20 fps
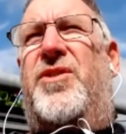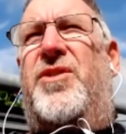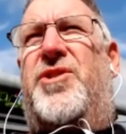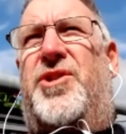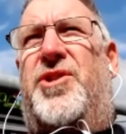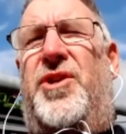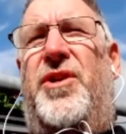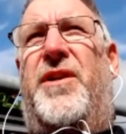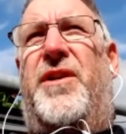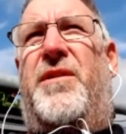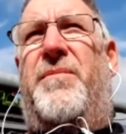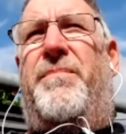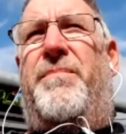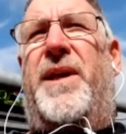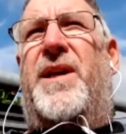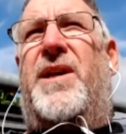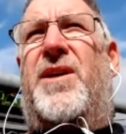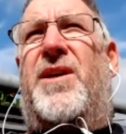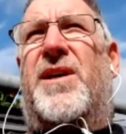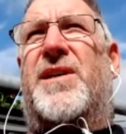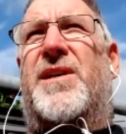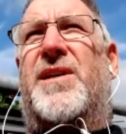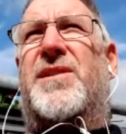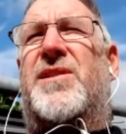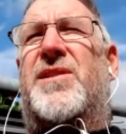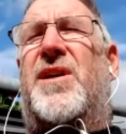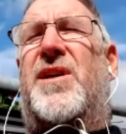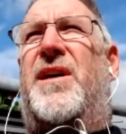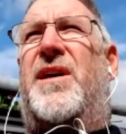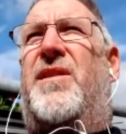should,
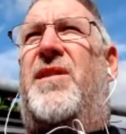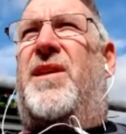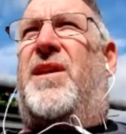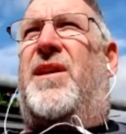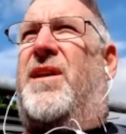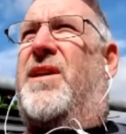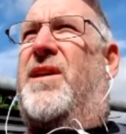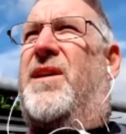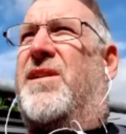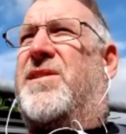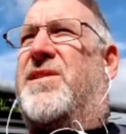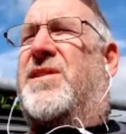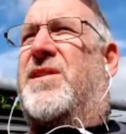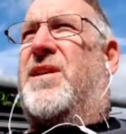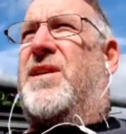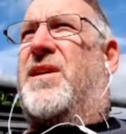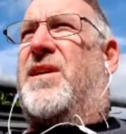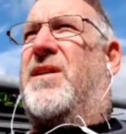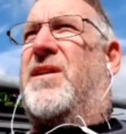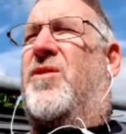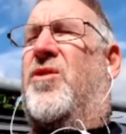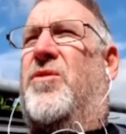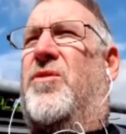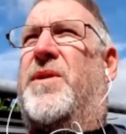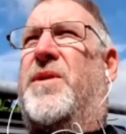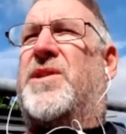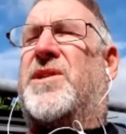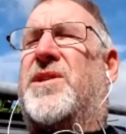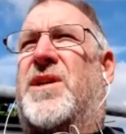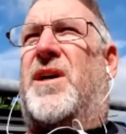because I think it's uh,
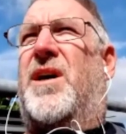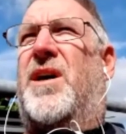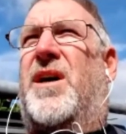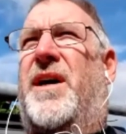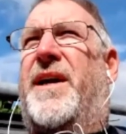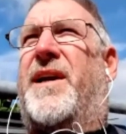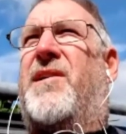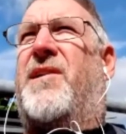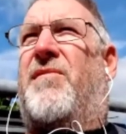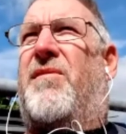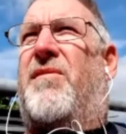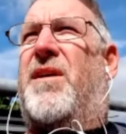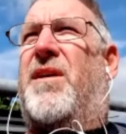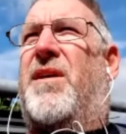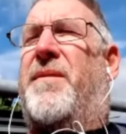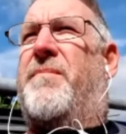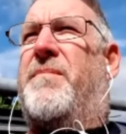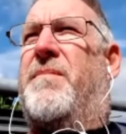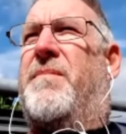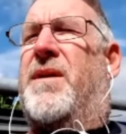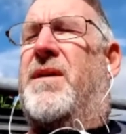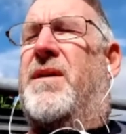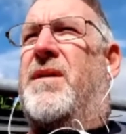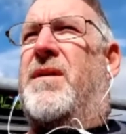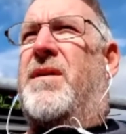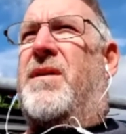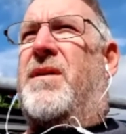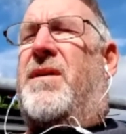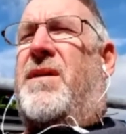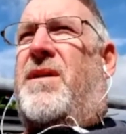almost a high crime
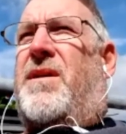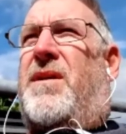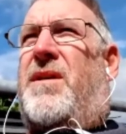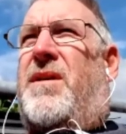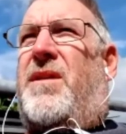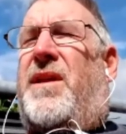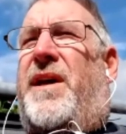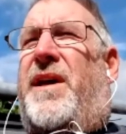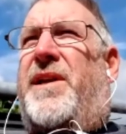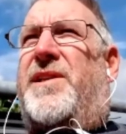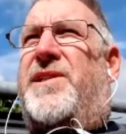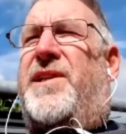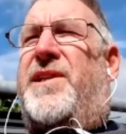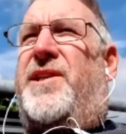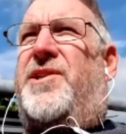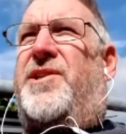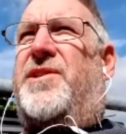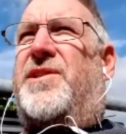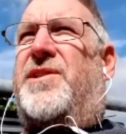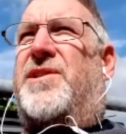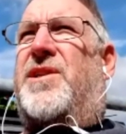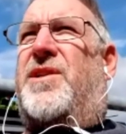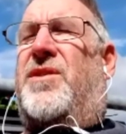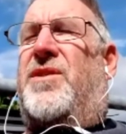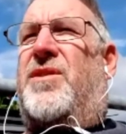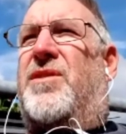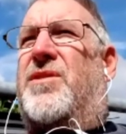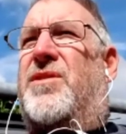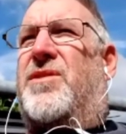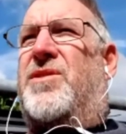that teachers are
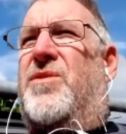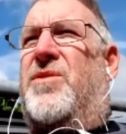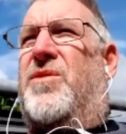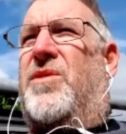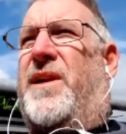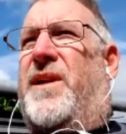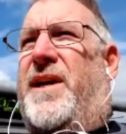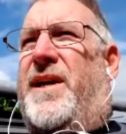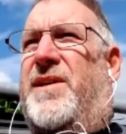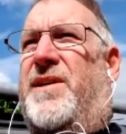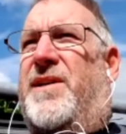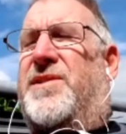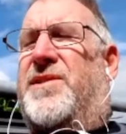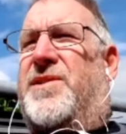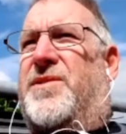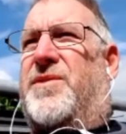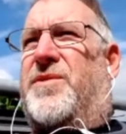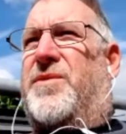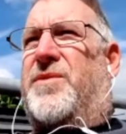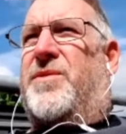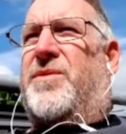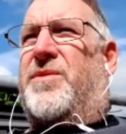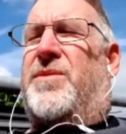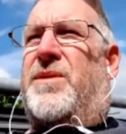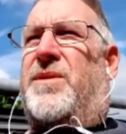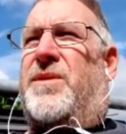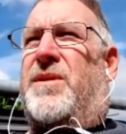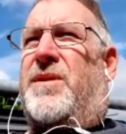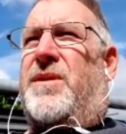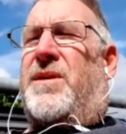not taught how to
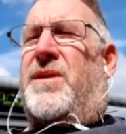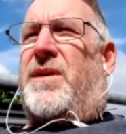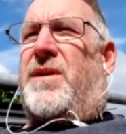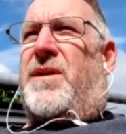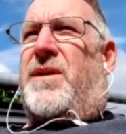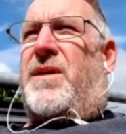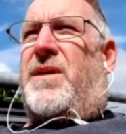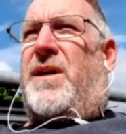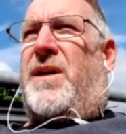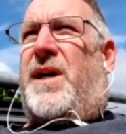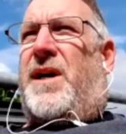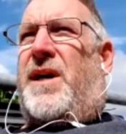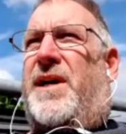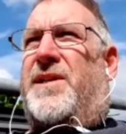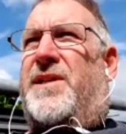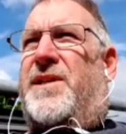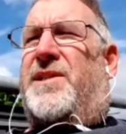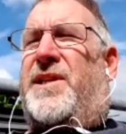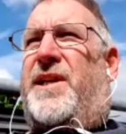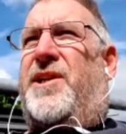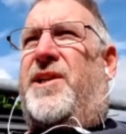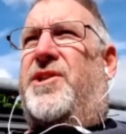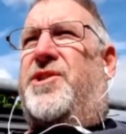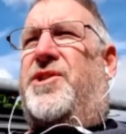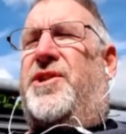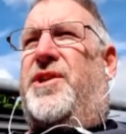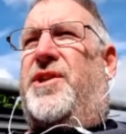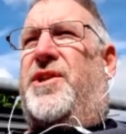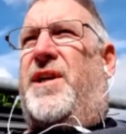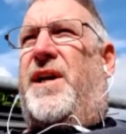uh,
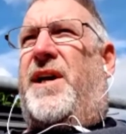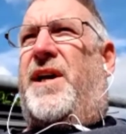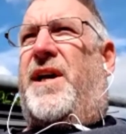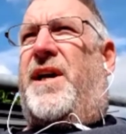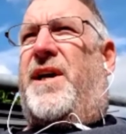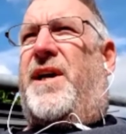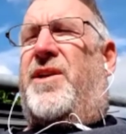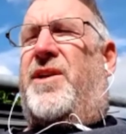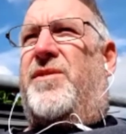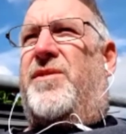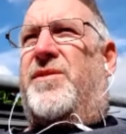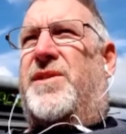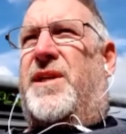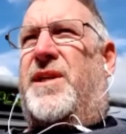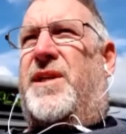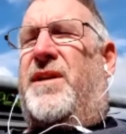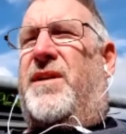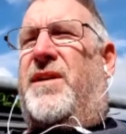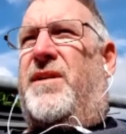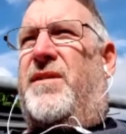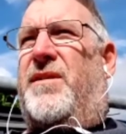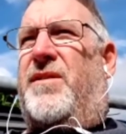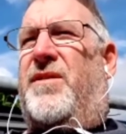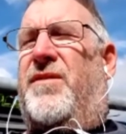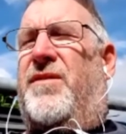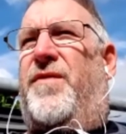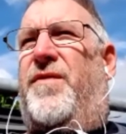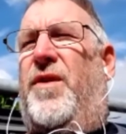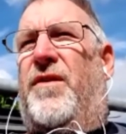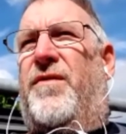teach uh, using
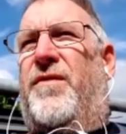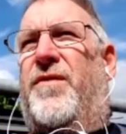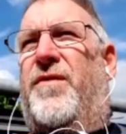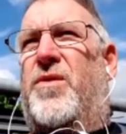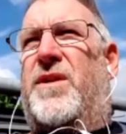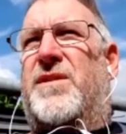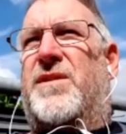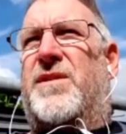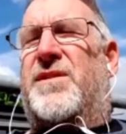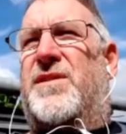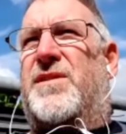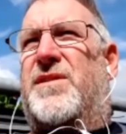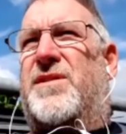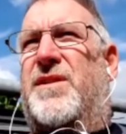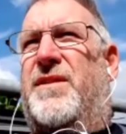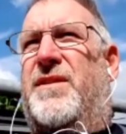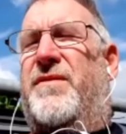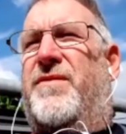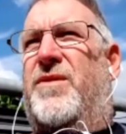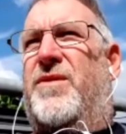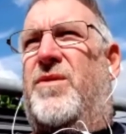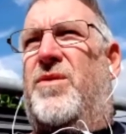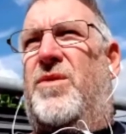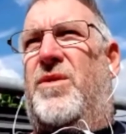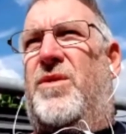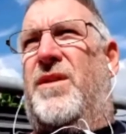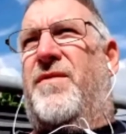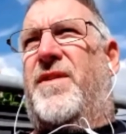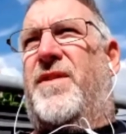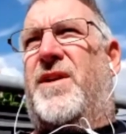the full affordances of
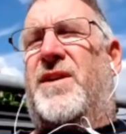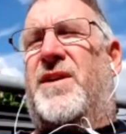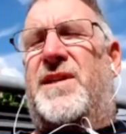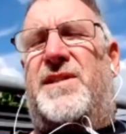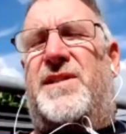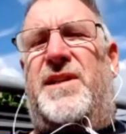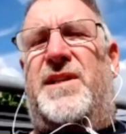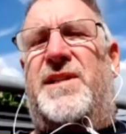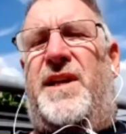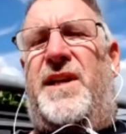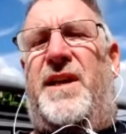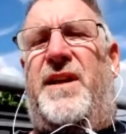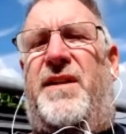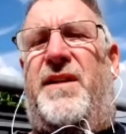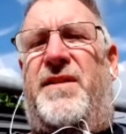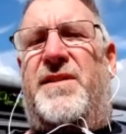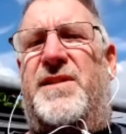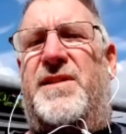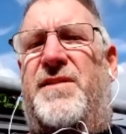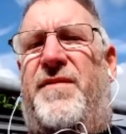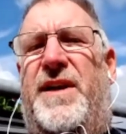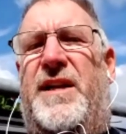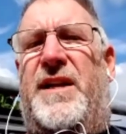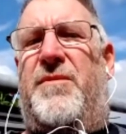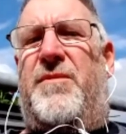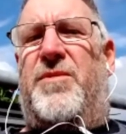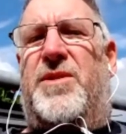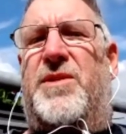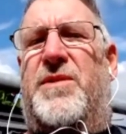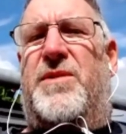all of the I C T that's
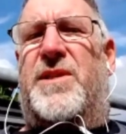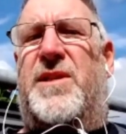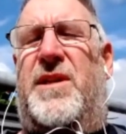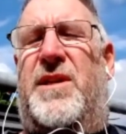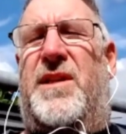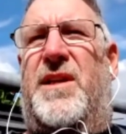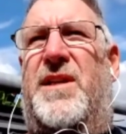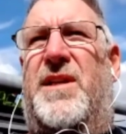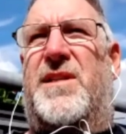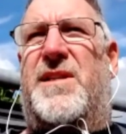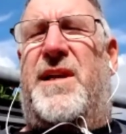available to us. I think it's